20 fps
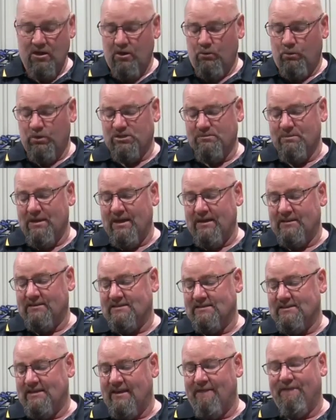which
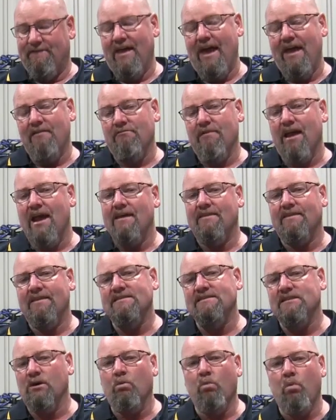means if they rate
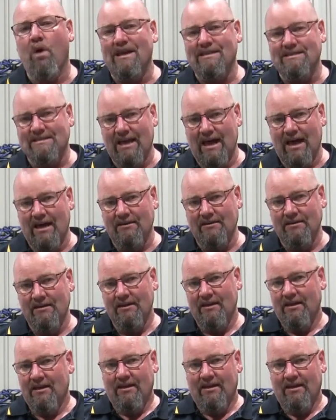this at 1 tonne,